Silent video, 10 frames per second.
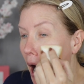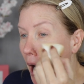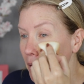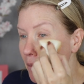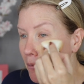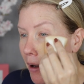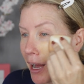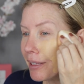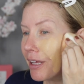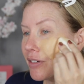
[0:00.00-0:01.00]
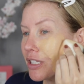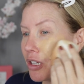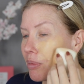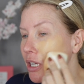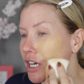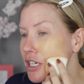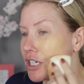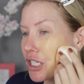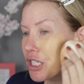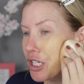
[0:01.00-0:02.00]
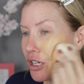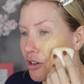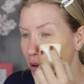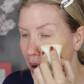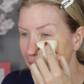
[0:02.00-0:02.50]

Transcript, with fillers: I don't know why I love it much. I just do.